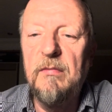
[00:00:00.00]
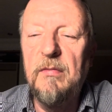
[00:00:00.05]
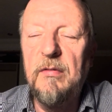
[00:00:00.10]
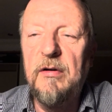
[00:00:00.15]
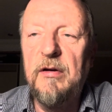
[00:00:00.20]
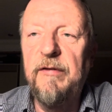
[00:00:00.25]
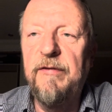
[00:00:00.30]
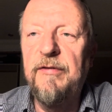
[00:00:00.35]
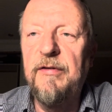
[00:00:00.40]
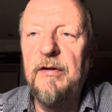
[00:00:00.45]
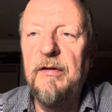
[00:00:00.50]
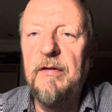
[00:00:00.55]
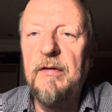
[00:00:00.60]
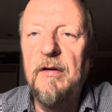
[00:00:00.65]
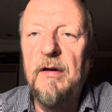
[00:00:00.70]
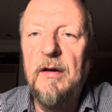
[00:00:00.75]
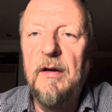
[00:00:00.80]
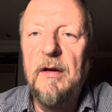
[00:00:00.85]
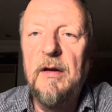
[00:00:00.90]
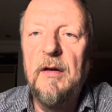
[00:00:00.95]
different
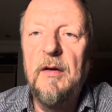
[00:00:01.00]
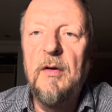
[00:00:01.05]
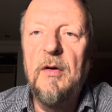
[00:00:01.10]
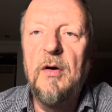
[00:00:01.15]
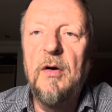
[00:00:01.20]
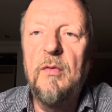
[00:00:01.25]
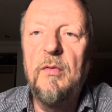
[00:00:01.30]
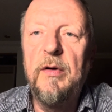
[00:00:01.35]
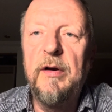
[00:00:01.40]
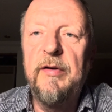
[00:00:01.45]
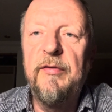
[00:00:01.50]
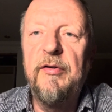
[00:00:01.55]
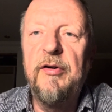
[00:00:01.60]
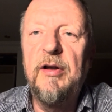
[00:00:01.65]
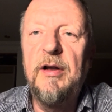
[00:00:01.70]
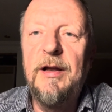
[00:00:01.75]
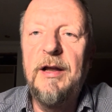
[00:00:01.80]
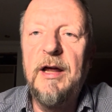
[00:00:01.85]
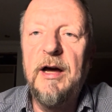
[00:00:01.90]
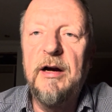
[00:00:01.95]
or
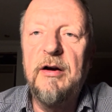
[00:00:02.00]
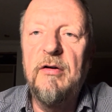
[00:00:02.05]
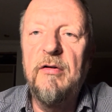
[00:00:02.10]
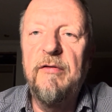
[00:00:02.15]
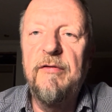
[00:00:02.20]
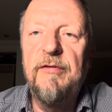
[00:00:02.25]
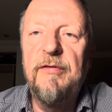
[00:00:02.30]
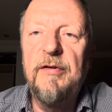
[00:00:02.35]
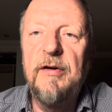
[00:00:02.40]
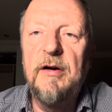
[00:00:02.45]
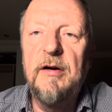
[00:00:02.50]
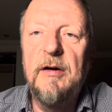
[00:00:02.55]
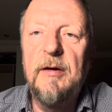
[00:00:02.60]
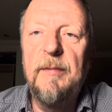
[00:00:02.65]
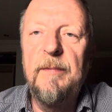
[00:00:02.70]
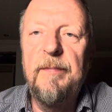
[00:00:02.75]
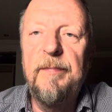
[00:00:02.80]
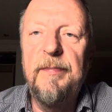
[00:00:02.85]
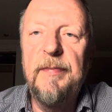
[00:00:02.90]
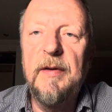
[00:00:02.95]
whatever, lack of
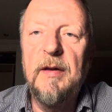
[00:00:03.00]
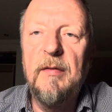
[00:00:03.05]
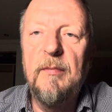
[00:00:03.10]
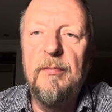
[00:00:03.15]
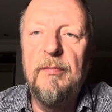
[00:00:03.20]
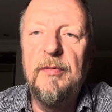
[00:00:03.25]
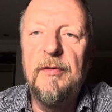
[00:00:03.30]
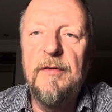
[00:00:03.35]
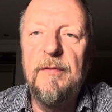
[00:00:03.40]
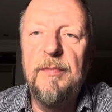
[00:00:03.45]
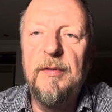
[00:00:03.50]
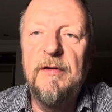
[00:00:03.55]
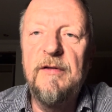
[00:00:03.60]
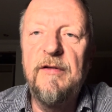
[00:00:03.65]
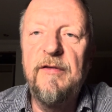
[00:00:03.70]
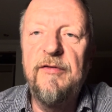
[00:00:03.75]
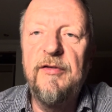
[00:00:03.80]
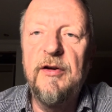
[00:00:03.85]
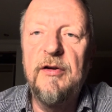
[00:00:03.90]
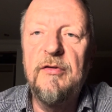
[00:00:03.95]

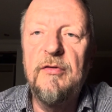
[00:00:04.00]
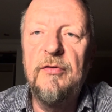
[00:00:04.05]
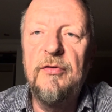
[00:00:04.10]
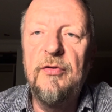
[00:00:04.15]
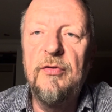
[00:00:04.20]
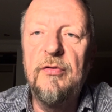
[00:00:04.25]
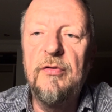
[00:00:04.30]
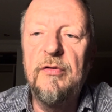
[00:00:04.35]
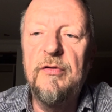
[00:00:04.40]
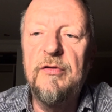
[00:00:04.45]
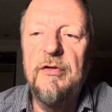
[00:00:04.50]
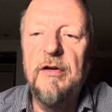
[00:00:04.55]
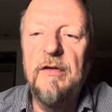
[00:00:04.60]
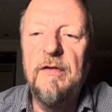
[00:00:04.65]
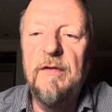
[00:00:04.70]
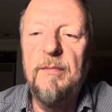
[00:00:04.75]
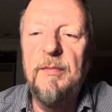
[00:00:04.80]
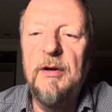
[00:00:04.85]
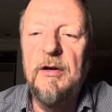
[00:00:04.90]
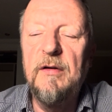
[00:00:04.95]
specific
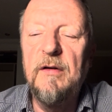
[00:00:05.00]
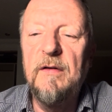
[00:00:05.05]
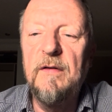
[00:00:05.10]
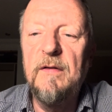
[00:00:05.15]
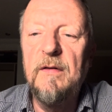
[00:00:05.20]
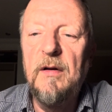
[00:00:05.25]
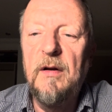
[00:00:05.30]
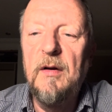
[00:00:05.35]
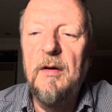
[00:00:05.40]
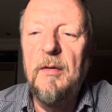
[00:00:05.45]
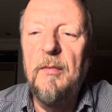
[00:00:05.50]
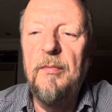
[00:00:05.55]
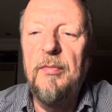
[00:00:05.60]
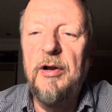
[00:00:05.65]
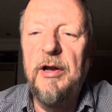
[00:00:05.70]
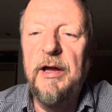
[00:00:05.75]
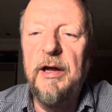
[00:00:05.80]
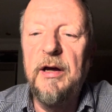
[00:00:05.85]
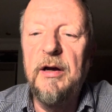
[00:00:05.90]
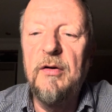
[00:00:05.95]
neurotransmitters
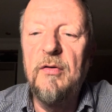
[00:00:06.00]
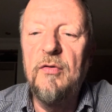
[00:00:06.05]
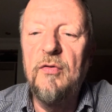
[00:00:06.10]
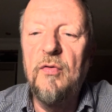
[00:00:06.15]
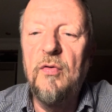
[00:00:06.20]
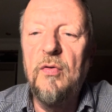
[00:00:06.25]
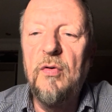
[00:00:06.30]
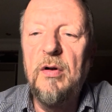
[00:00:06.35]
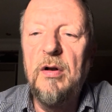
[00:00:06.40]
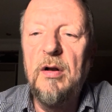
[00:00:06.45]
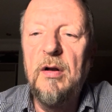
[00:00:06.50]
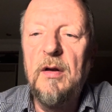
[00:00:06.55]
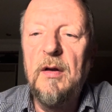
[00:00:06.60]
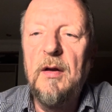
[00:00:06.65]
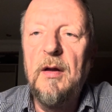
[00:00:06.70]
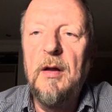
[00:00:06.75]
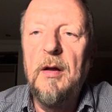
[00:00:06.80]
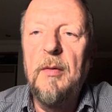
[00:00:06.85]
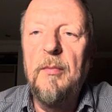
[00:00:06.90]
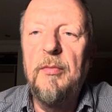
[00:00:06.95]
playing a role.
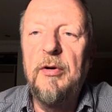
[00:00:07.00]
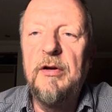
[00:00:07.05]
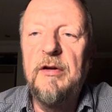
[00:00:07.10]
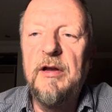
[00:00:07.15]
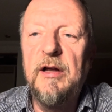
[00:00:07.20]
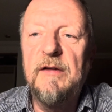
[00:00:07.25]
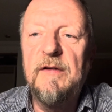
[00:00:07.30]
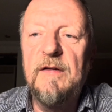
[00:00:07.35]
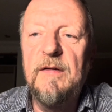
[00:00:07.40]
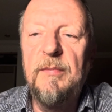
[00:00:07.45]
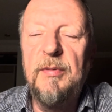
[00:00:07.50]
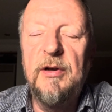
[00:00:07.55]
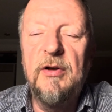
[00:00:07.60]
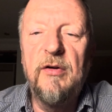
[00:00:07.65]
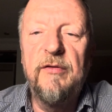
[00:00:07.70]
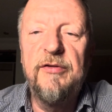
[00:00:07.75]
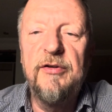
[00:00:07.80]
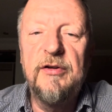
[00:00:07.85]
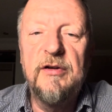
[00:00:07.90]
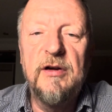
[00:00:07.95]
But that's a bit
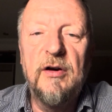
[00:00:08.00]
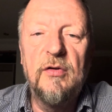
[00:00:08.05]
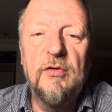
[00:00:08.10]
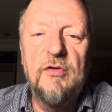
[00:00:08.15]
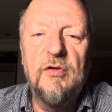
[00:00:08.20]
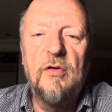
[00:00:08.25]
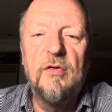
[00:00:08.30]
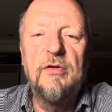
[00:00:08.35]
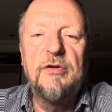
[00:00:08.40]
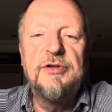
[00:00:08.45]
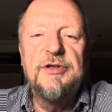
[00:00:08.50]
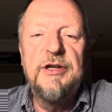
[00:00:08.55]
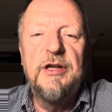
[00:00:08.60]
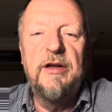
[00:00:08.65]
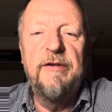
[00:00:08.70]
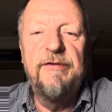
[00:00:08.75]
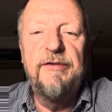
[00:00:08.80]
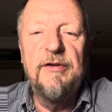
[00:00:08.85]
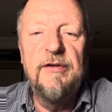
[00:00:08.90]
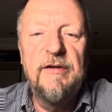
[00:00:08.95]
of a
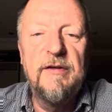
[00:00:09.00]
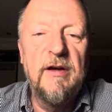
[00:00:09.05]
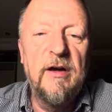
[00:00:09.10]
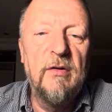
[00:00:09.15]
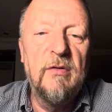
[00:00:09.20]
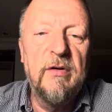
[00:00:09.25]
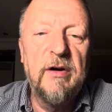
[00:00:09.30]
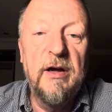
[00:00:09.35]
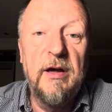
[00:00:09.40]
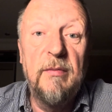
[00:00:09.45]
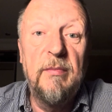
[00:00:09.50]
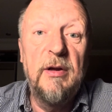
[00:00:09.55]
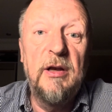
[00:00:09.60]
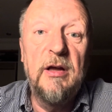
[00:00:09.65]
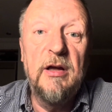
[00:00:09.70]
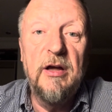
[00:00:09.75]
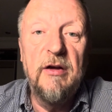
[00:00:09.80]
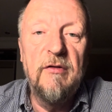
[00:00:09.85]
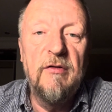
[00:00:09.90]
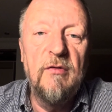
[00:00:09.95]
tautology. If you say, okay,
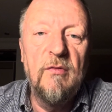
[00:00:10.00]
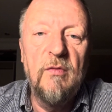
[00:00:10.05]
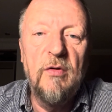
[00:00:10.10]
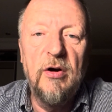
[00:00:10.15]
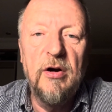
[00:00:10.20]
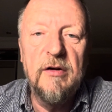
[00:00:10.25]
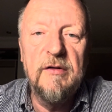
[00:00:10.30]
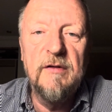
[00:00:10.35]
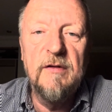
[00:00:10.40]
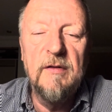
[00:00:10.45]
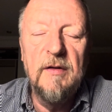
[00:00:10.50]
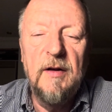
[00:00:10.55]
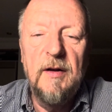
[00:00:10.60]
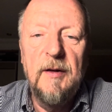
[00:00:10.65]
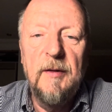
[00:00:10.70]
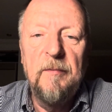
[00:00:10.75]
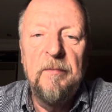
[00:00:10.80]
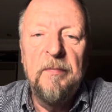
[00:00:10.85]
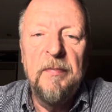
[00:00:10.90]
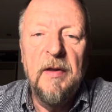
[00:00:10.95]
medication works,
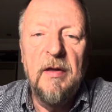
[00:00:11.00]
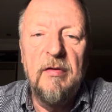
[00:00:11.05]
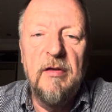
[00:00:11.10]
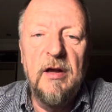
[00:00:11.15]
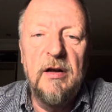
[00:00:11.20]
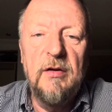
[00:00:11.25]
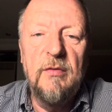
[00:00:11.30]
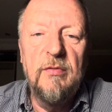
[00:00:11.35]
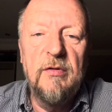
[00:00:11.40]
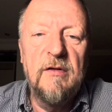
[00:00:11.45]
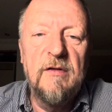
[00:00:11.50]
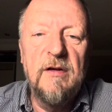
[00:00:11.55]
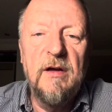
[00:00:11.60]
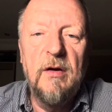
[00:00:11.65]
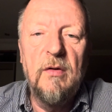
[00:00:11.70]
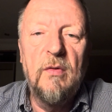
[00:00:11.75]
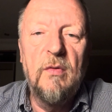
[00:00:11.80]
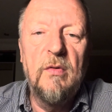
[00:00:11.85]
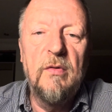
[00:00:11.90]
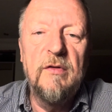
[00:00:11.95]
then you would
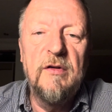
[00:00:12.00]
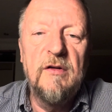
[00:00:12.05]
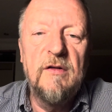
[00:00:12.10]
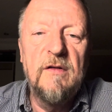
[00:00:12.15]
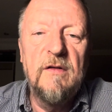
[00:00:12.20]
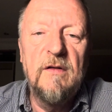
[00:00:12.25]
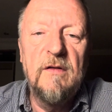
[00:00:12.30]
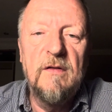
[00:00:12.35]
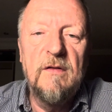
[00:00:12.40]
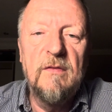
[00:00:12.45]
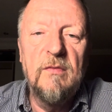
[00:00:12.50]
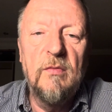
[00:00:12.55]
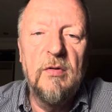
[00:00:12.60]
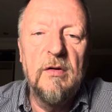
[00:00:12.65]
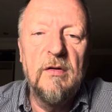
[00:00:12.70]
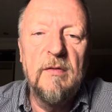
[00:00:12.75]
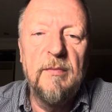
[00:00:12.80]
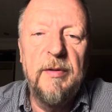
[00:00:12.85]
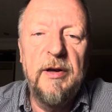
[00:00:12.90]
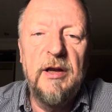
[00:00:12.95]
say, oh, this is
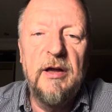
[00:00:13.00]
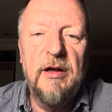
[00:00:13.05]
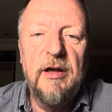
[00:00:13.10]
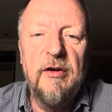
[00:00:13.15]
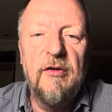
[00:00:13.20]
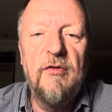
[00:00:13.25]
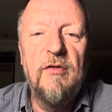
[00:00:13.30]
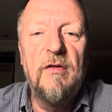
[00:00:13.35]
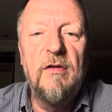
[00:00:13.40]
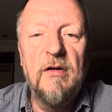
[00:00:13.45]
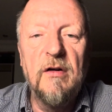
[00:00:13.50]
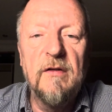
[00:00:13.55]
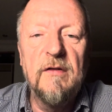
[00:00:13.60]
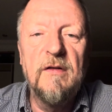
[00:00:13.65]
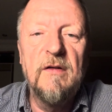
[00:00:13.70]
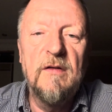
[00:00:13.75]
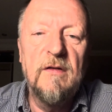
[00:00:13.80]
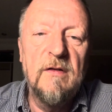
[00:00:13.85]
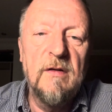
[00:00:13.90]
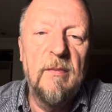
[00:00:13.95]
what the medication
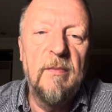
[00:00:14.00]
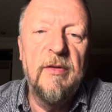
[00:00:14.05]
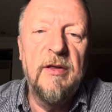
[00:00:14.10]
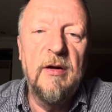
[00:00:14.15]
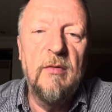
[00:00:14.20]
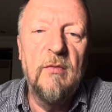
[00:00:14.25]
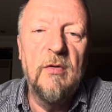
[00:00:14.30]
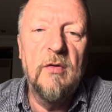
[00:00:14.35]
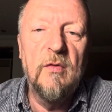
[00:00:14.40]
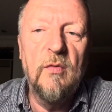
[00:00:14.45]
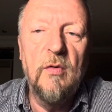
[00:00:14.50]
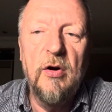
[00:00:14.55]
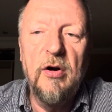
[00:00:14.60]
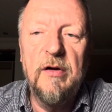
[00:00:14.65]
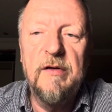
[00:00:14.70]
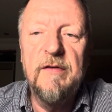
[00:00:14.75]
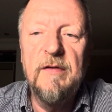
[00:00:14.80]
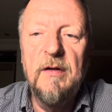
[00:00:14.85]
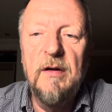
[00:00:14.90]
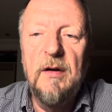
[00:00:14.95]
does, is something what
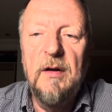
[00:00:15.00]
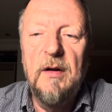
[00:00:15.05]
works